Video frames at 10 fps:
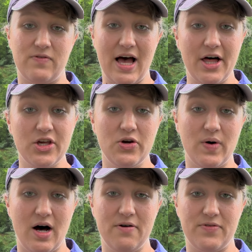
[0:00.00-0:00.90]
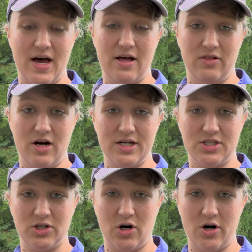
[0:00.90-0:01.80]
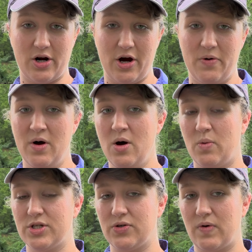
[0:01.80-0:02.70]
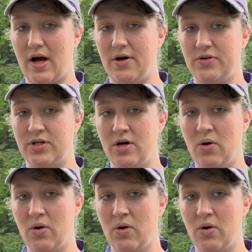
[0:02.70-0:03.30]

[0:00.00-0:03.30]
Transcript: value of that lost cargo was around